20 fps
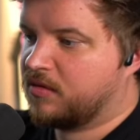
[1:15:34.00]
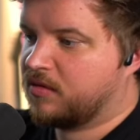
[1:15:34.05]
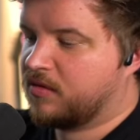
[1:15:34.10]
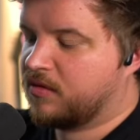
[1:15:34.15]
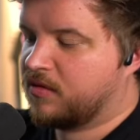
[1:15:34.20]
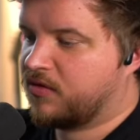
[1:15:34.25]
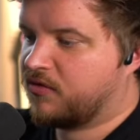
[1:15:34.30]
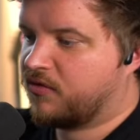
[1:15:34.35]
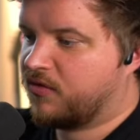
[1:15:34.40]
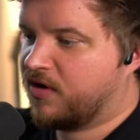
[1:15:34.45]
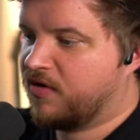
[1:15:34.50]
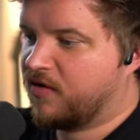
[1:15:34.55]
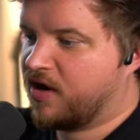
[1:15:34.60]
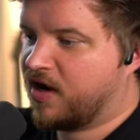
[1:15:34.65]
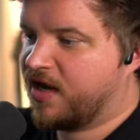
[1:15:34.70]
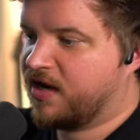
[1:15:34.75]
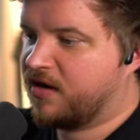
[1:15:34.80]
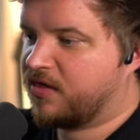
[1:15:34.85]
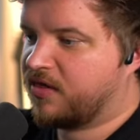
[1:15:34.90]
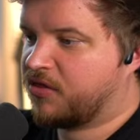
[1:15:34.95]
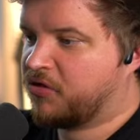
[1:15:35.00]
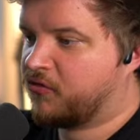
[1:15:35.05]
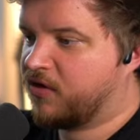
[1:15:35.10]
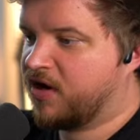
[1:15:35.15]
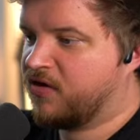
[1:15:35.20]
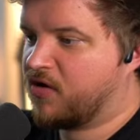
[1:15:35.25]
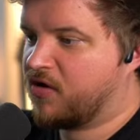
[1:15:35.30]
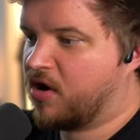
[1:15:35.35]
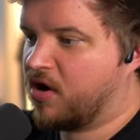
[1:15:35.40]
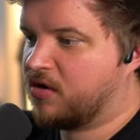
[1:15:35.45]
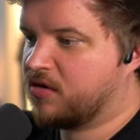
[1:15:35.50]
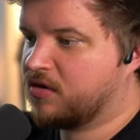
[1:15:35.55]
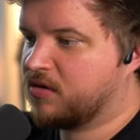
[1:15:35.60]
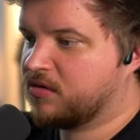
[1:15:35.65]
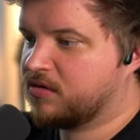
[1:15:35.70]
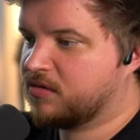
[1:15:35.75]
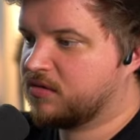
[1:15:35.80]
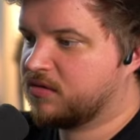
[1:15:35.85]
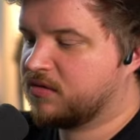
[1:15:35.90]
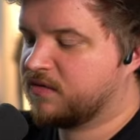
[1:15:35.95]
3 right, 3
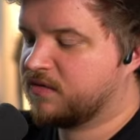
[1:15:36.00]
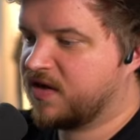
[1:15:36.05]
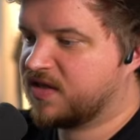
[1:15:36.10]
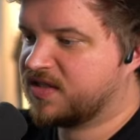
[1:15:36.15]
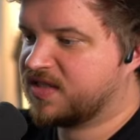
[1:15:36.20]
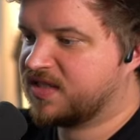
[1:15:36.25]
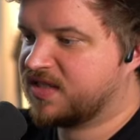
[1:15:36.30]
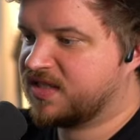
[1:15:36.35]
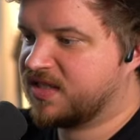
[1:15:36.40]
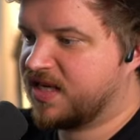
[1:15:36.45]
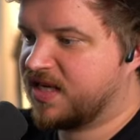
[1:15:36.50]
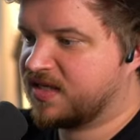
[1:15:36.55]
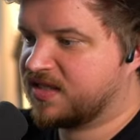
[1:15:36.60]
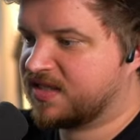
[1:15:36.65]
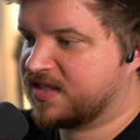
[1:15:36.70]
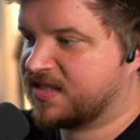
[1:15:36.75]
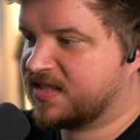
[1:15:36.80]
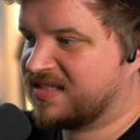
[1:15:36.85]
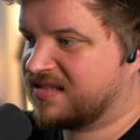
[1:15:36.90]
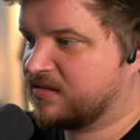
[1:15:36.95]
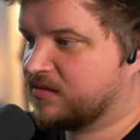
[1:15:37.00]
wrong. First to 6.